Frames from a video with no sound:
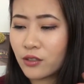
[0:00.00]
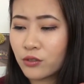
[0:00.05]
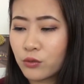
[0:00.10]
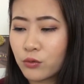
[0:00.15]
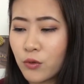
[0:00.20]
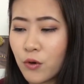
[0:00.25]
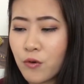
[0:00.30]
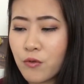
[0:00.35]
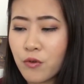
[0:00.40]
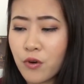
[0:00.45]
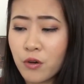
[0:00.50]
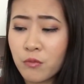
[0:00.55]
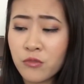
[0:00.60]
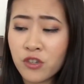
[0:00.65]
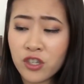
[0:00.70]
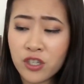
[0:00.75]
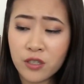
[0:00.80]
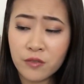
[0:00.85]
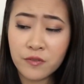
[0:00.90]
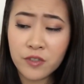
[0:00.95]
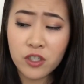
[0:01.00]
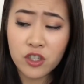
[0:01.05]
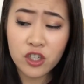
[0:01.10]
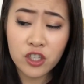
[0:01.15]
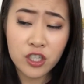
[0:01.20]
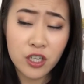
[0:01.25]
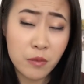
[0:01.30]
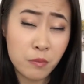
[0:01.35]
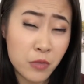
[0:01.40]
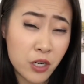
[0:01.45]
dual chrome shift
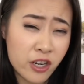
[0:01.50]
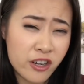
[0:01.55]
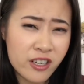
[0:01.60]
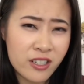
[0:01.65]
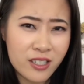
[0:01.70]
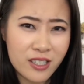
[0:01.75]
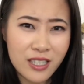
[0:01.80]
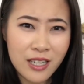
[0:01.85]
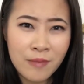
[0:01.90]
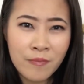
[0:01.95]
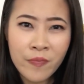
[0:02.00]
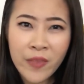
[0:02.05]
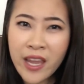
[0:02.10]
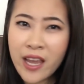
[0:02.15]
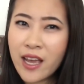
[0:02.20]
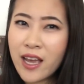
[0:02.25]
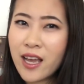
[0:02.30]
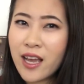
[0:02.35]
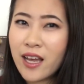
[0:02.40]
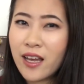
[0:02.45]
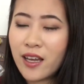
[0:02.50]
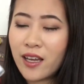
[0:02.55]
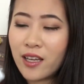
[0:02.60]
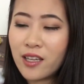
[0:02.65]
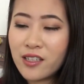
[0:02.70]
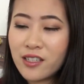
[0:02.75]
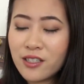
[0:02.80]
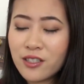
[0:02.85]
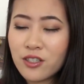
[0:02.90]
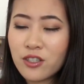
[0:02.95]
shimmers.
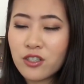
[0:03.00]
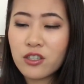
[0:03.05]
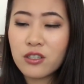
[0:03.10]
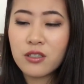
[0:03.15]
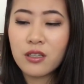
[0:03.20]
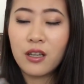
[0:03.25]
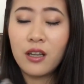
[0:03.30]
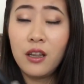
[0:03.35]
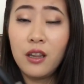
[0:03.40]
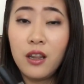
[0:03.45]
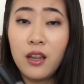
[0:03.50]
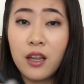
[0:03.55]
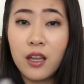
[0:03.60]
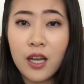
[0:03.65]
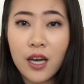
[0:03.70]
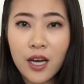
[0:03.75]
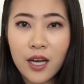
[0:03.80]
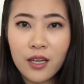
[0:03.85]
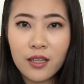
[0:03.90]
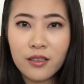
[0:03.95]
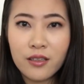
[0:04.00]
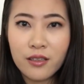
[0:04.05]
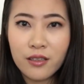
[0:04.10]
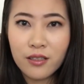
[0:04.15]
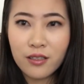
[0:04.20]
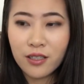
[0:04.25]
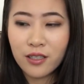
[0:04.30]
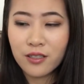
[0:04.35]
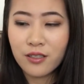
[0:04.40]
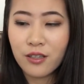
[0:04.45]
It's just a lot
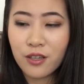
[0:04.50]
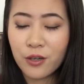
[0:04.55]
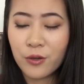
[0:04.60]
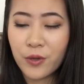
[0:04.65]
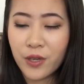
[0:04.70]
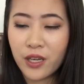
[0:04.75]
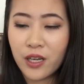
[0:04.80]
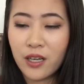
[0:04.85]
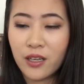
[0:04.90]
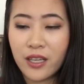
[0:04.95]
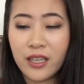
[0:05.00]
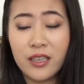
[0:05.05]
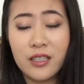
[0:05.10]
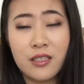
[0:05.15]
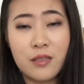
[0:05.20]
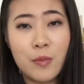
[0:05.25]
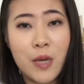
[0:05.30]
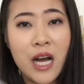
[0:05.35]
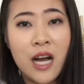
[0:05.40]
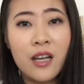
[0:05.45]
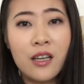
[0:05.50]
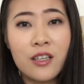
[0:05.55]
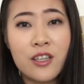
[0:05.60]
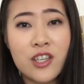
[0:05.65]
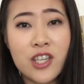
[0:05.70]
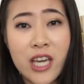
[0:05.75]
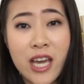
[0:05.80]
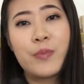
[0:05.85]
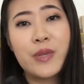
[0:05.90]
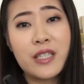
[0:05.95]
is going on in this
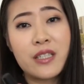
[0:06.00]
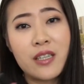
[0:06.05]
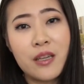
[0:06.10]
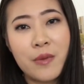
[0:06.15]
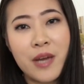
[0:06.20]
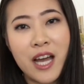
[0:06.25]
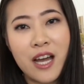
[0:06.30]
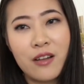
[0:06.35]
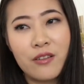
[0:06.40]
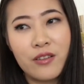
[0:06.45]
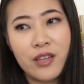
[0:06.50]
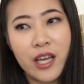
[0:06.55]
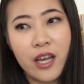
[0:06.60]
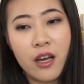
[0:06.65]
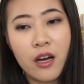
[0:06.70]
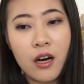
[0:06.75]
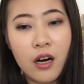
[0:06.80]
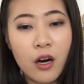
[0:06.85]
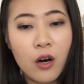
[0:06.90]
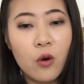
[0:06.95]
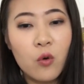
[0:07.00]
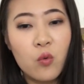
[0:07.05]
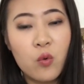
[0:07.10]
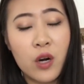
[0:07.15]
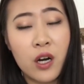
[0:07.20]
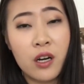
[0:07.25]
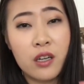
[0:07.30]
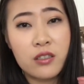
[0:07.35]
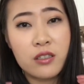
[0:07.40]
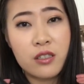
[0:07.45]
polish, but somehow they all
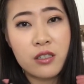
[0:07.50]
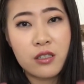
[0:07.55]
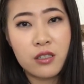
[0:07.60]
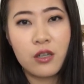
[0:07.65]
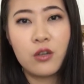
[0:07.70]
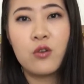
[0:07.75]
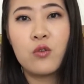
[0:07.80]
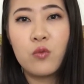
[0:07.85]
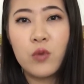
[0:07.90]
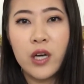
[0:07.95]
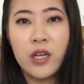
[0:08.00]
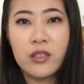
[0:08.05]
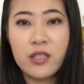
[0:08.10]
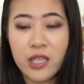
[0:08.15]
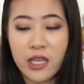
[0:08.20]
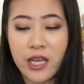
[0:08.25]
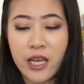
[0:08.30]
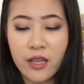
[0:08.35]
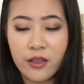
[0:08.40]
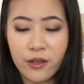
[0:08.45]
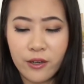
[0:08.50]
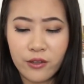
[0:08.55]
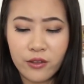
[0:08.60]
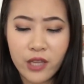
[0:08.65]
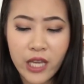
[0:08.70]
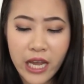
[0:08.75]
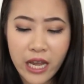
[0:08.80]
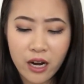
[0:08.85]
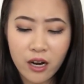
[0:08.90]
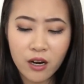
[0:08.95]
work so well together.
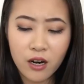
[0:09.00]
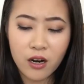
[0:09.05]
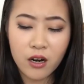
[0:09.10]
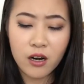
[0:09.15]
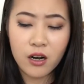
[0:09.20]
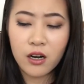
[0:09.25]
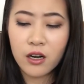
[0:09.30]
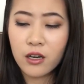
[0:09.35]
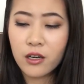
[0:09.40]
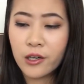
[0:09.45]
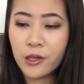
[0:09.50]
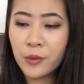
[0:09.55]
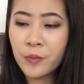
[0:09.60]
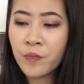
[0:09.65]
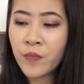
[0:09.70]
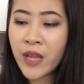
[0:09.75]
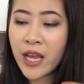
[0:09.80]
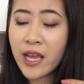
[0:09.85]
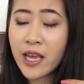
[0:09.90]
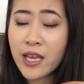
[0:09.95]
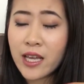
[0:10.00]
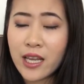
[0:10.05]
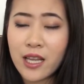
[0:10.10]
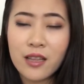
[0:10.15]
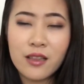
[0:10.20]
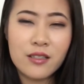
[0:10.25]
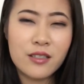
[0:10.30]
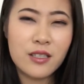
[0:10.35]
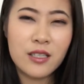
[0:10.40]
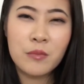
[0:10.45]
They are all
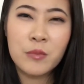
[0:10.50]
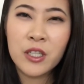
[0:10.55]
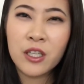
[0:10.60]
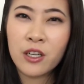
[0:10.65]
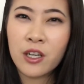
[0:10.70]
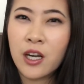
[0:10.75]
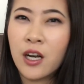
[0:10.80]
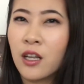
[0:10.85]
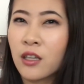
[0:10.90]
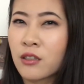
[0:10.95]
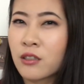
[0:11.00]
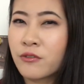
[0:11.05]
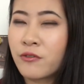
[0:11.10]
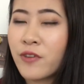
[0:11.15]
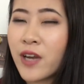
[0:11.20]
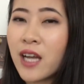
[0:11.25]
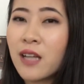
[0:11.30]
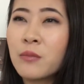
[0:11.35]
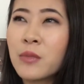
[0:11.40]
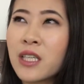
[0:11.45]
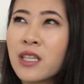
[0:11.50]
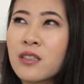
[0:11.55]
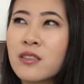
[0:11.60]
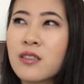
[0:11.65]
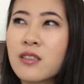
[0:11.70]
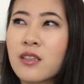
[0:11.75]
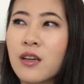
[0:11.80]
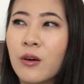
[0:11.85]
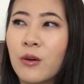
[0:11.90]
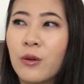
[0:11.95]
in a similar color family,
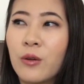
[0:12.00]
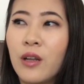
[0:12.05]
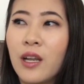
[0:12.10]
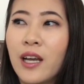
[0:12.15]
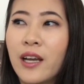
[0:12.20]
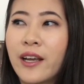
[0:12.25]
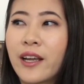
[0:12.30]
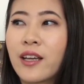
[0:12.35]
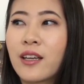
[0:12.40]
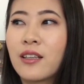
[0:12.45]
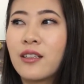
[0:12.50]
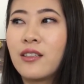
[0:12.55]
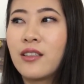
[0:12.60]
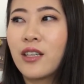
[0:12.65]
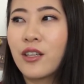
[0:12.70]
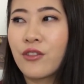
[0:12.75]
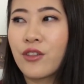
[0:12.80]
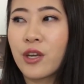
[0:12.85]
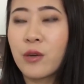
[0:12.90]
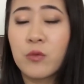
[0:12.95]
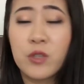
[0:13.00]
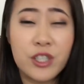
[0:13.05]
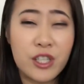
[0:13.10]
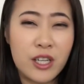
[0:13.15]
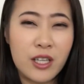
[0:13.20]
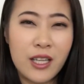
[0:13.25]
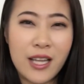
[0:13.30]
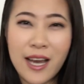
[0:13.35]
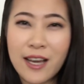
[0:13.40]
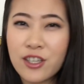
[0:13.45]
so like nothing was
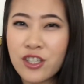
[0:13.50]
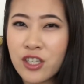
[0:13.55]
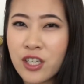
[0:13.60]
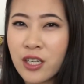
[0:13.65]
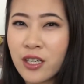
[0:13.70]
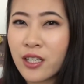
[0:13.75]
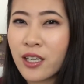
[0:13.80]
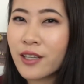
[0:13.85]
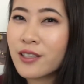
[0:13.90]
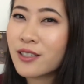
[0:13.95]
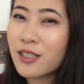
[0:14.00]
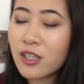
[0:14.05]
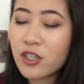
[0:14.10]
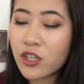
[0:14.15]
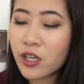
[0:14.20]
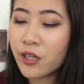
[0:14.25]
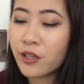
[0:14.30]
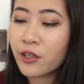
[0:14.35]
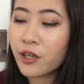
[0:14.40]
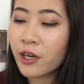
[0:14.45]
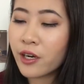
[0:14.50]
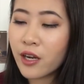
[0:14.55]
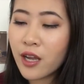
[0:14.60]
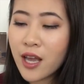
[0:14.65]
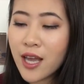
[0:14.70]
clashing against each other.